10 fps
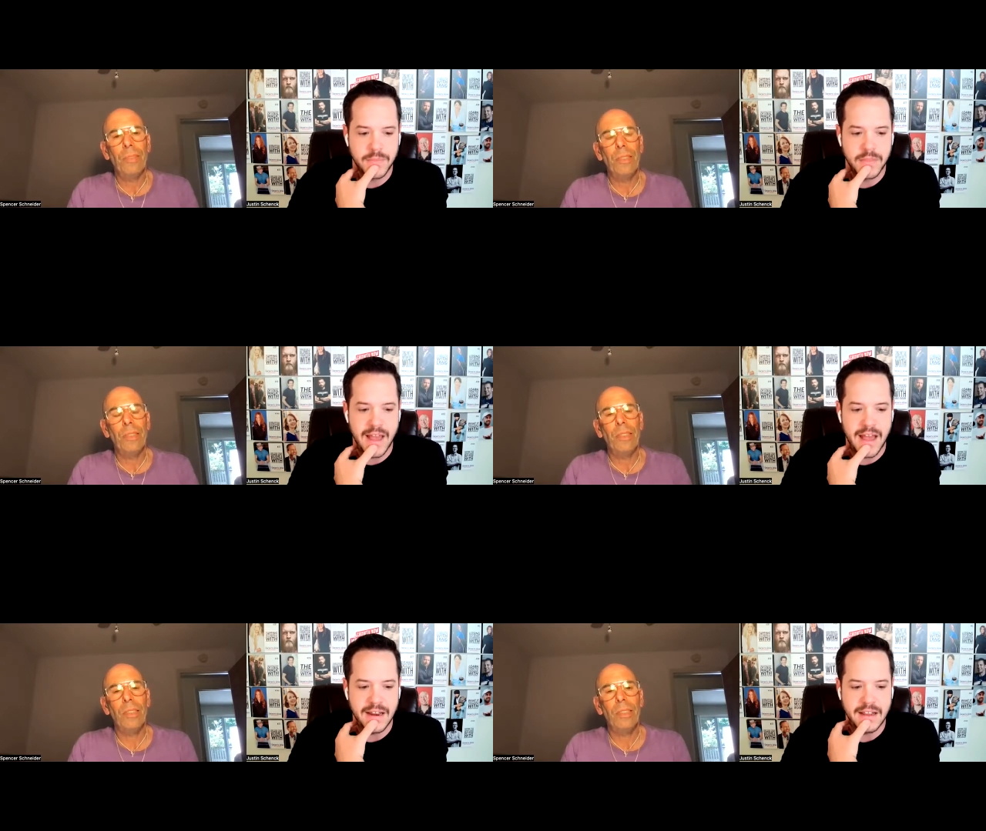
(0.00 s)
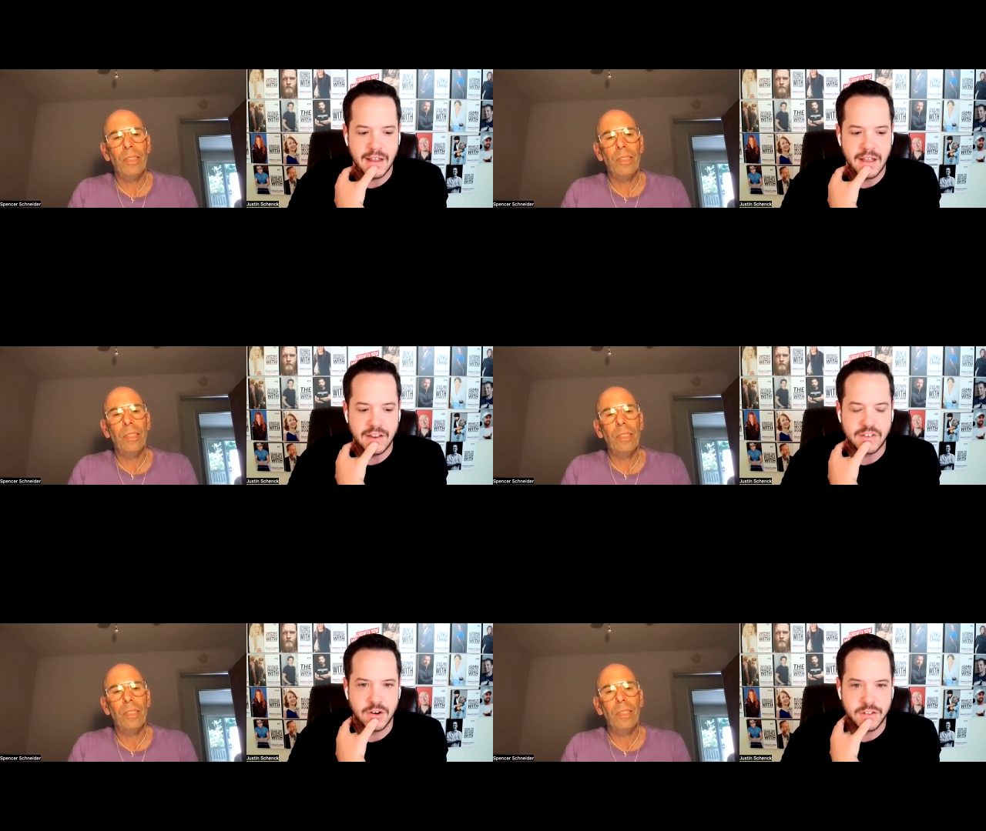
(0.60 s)
Speaker 1: that
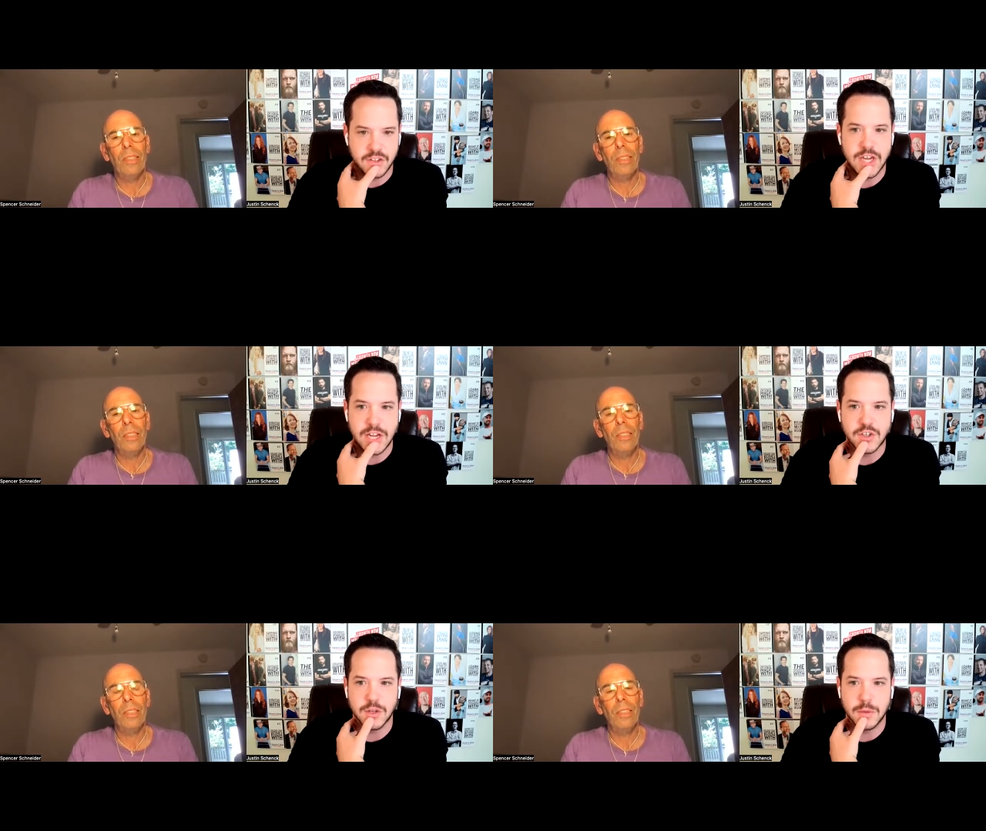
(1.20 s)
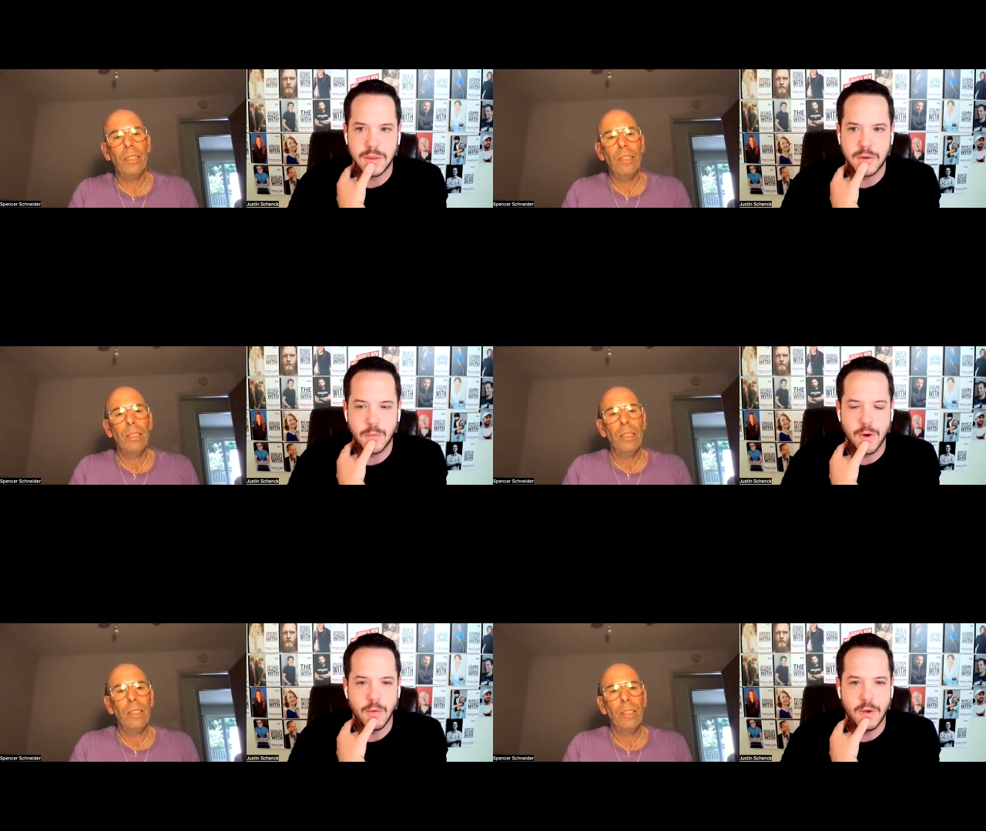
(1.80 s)
it started to change a little bit
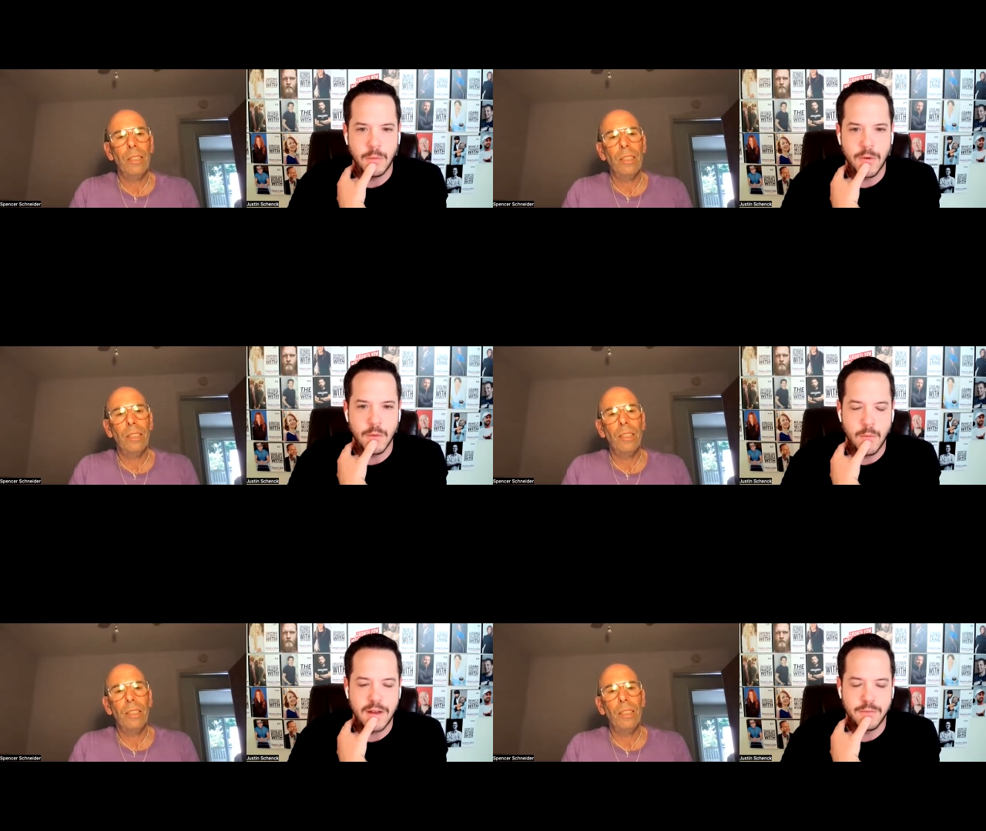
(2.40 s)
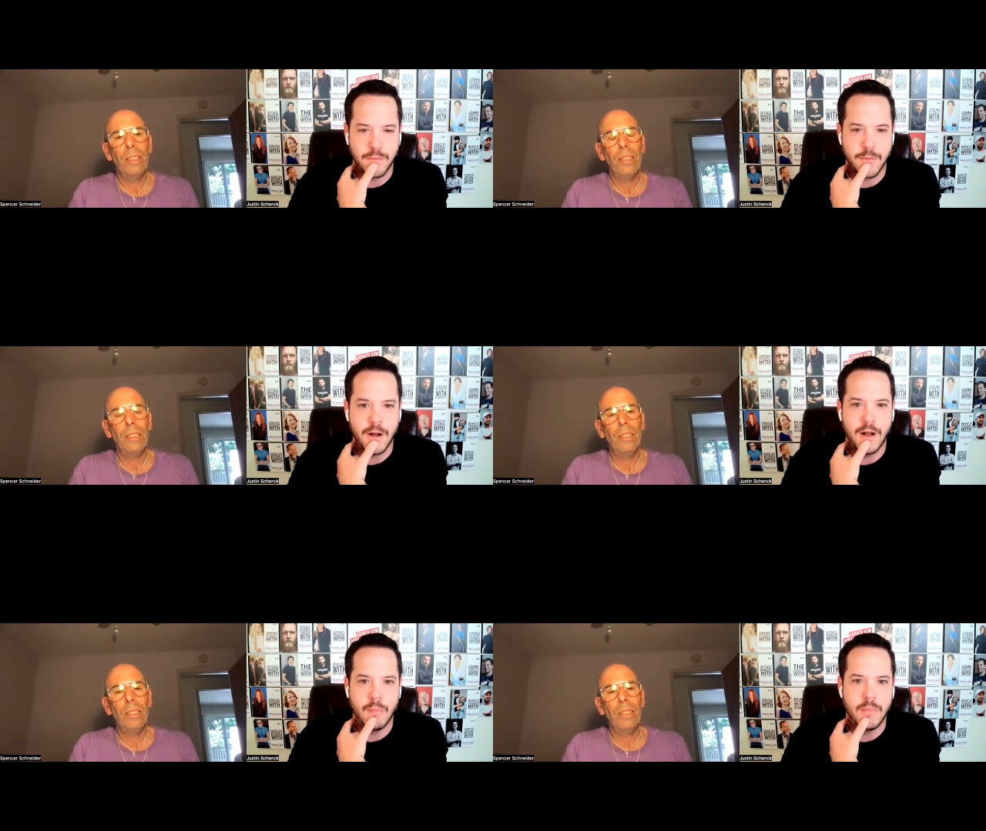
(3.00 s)
where where it went
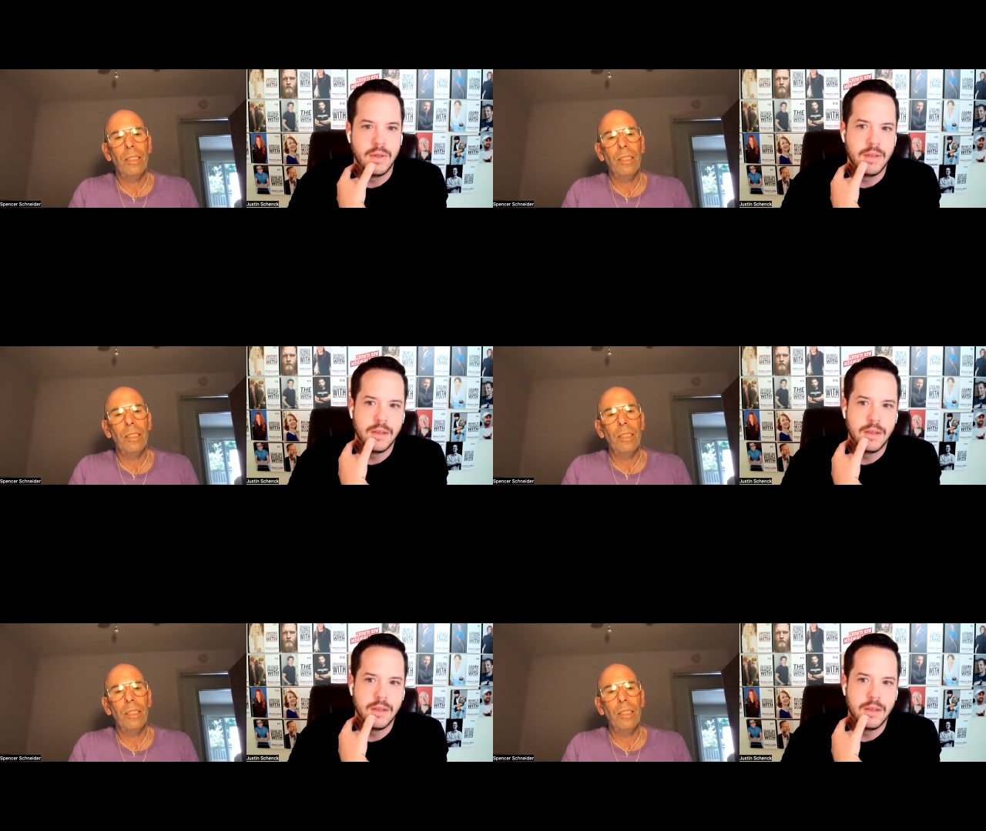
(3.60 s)
from